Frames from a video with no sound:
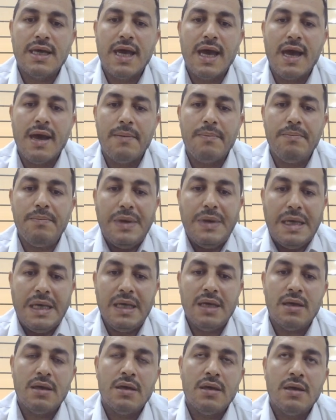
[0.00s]
can
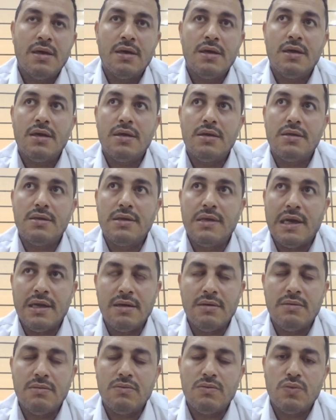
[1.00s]
be
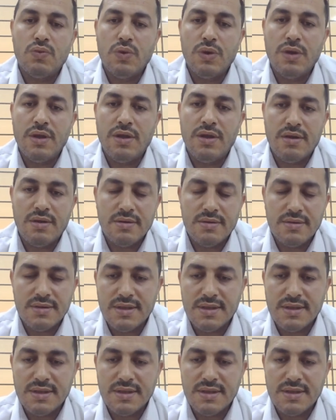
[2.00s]
done with